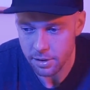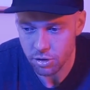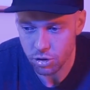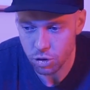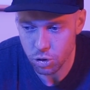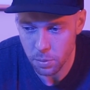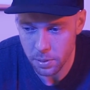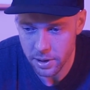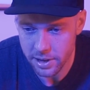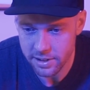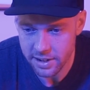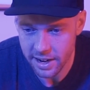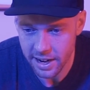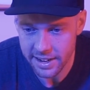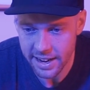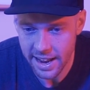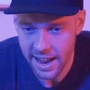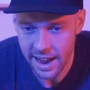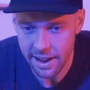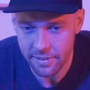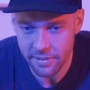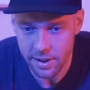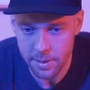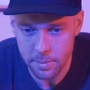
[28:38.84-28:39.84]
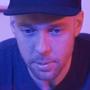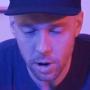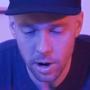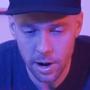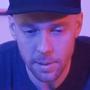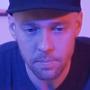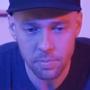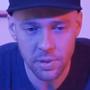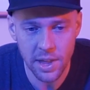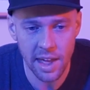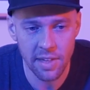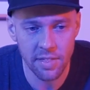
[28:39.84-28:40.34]
Super excited to have him
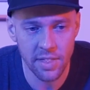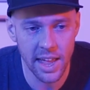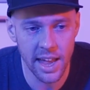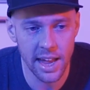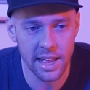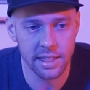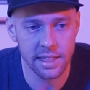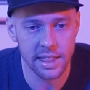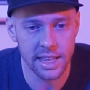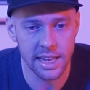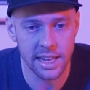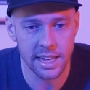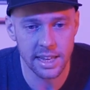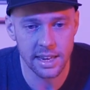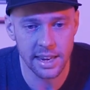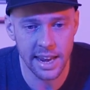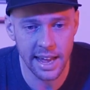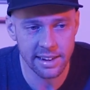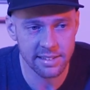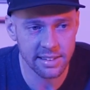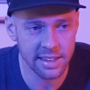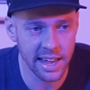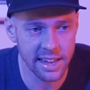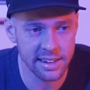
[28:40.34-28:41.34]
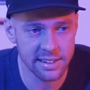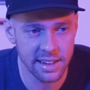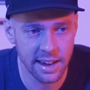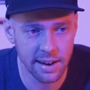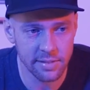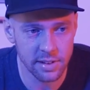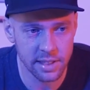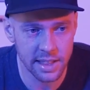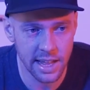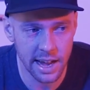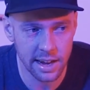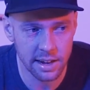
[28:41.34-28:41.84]
on. And then the next
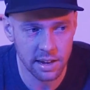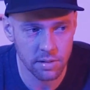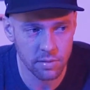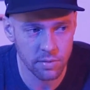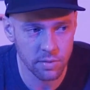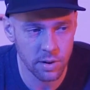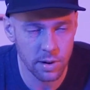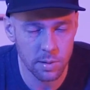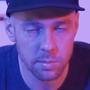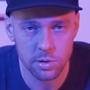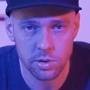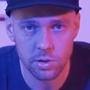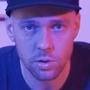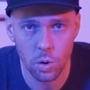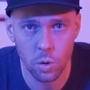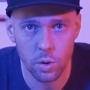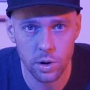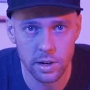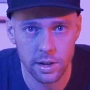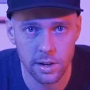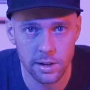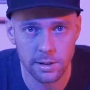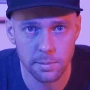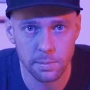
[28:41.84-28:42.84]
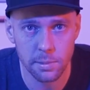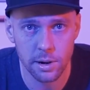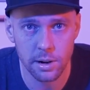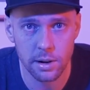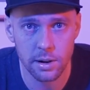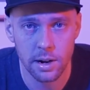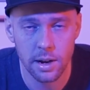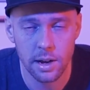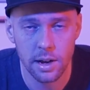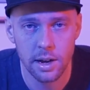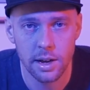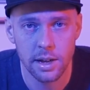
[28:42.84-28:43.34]
guest after that confirmed is Corey
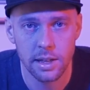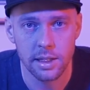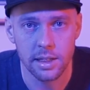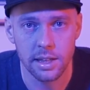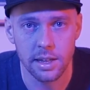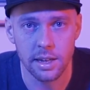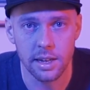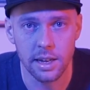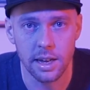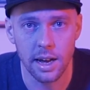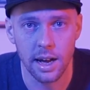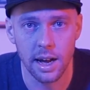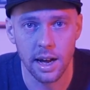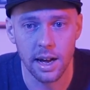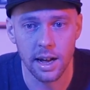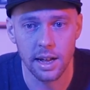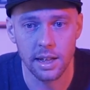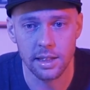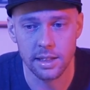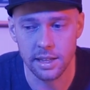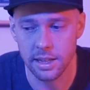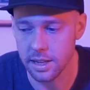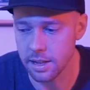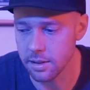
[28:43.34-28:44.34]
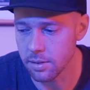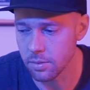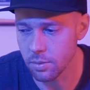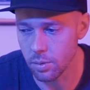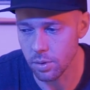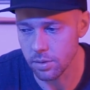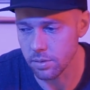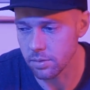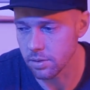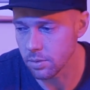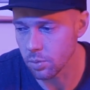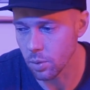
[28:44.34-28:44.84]
Kispert, the
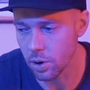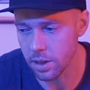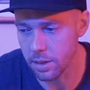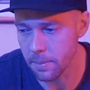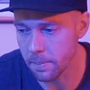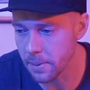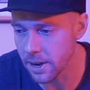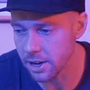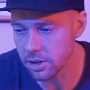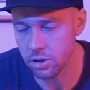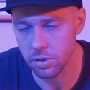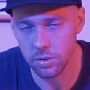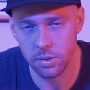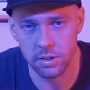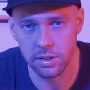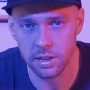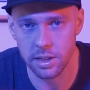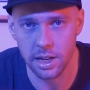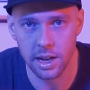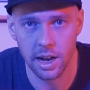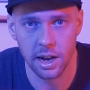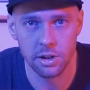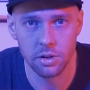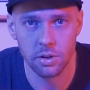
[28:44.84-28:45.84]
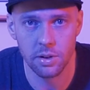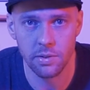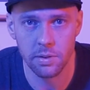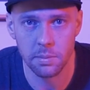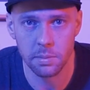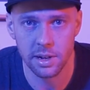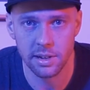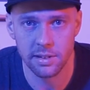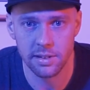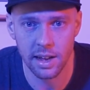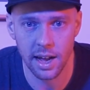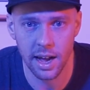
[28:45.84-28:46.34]
one of the best shooters in the country
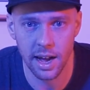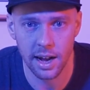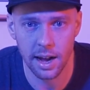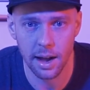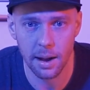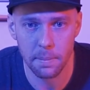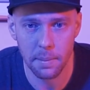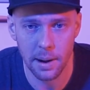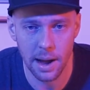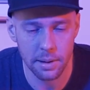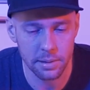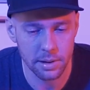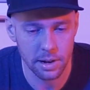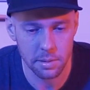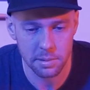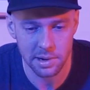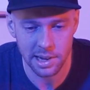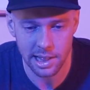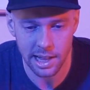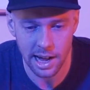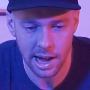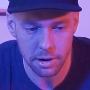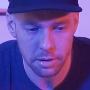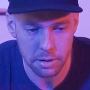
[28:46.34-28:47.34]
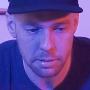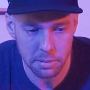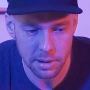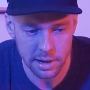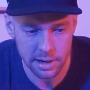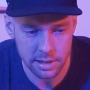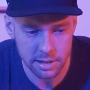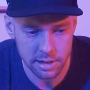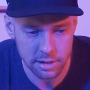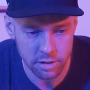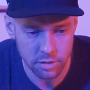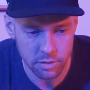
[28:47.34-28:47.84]
from Gonzaga, probably going to be a lottery
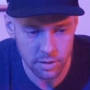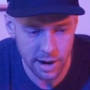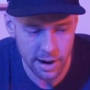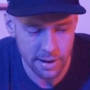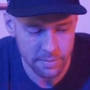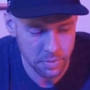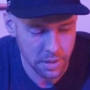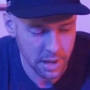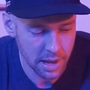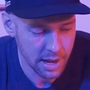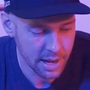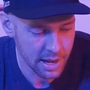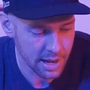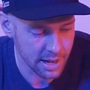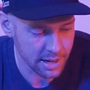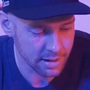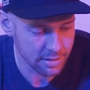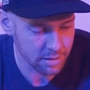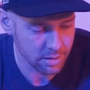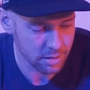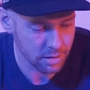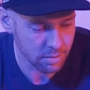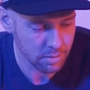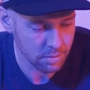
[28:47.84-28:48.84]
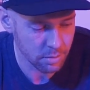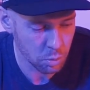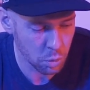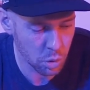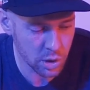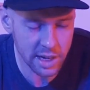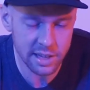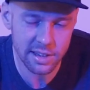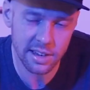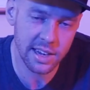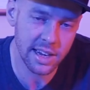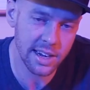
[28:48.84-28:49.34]
pick in this draft. And so
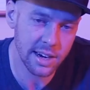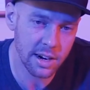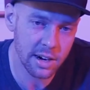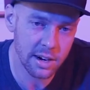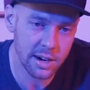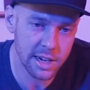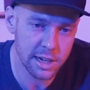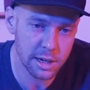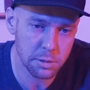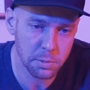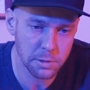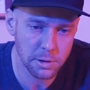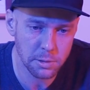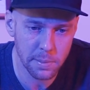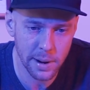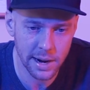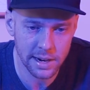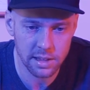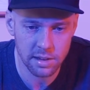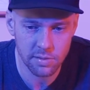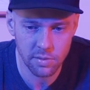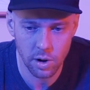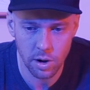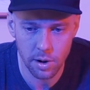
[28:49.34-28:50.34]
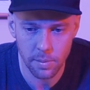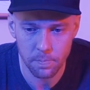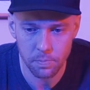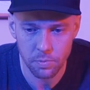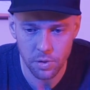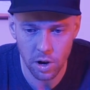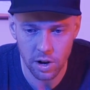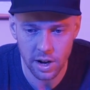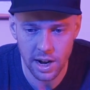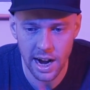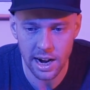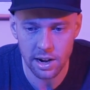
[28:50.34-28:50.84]
we'll get to hear his perspective
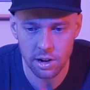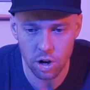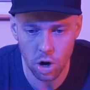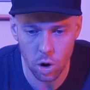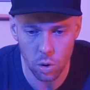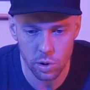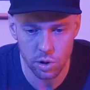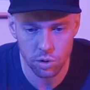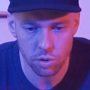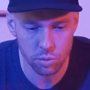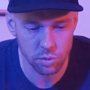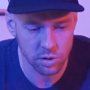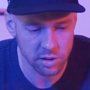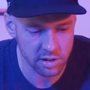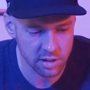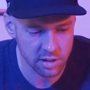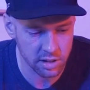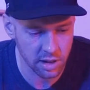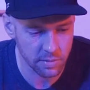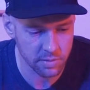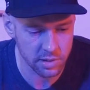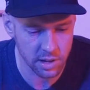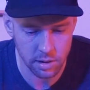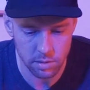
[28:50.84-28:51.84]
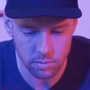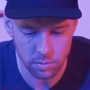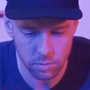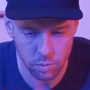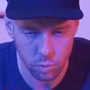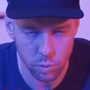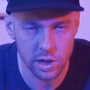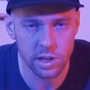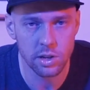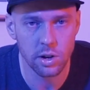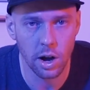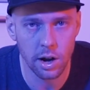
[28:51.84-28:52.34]
on kind of going through the stuff that
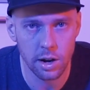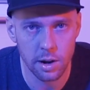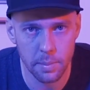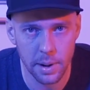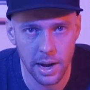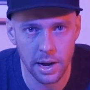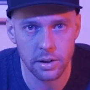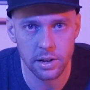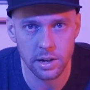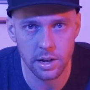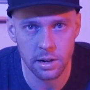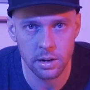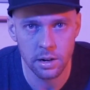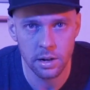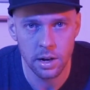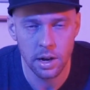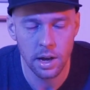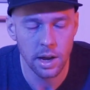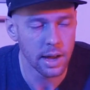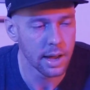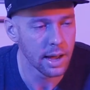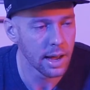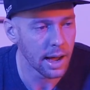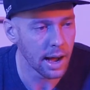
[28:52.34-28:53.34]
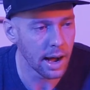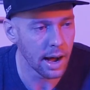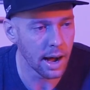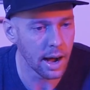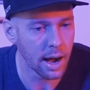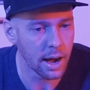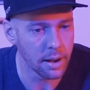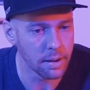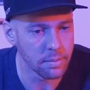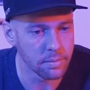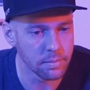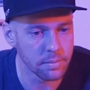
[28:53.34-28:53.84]
we talk about here.
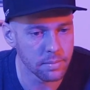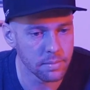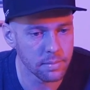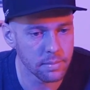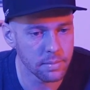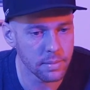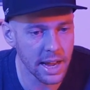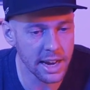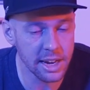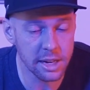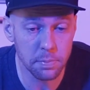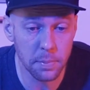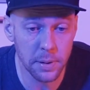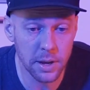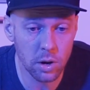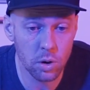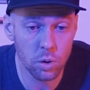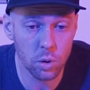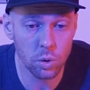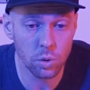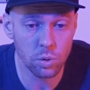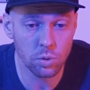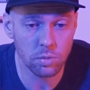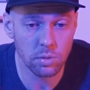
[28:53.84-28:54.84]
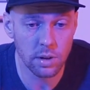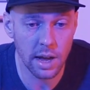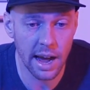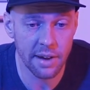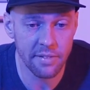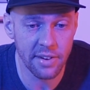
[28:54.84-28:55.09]
And it's been cool.